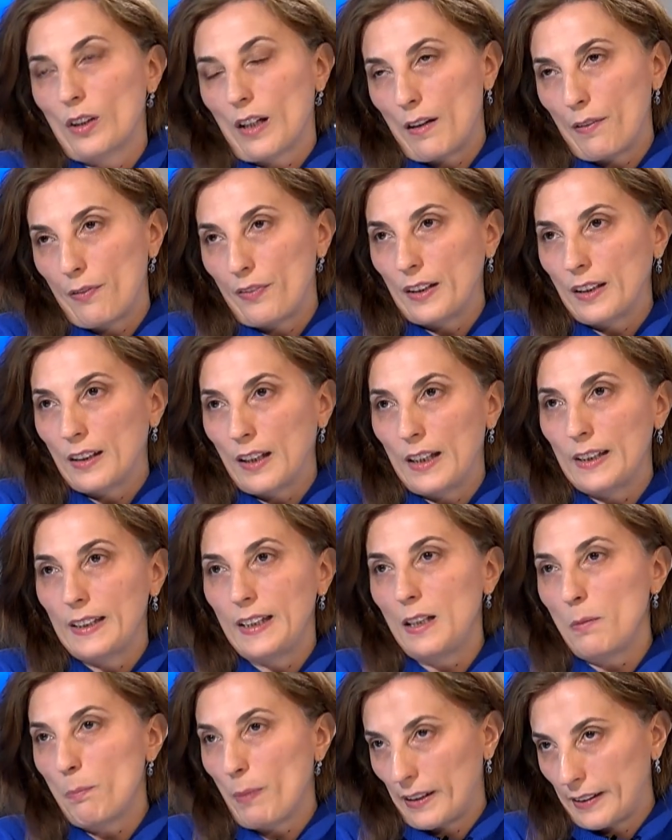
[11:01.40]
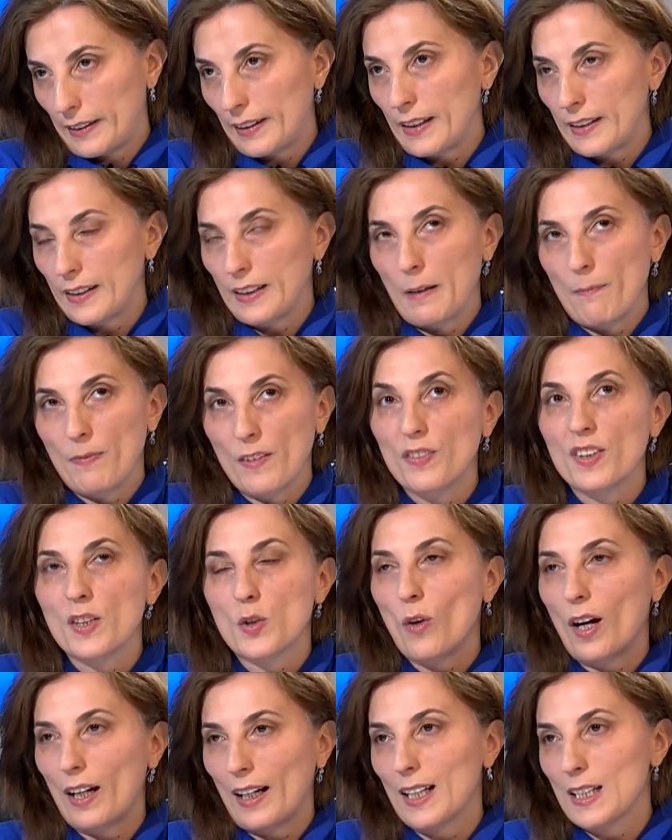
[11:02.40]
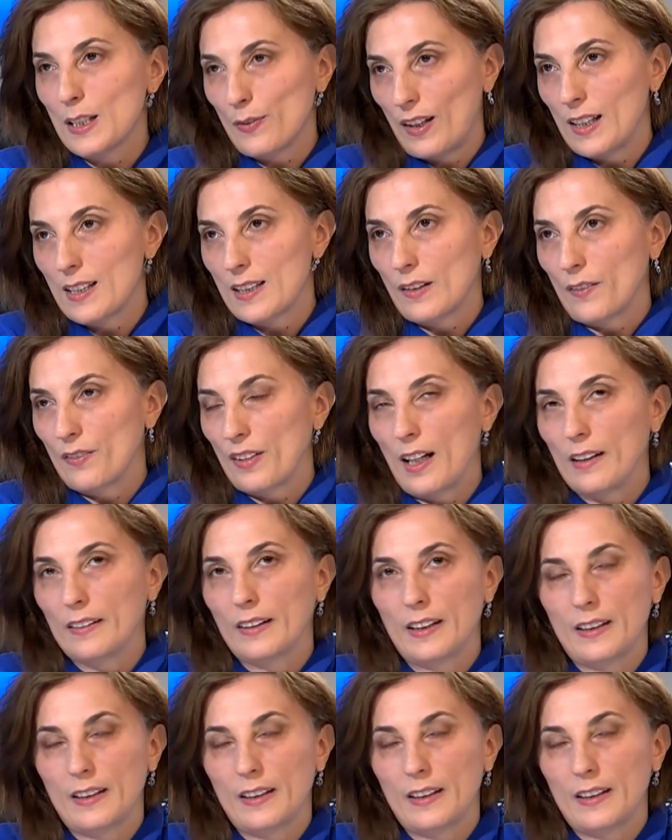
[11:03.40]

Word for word: is a kind of discrimination. However,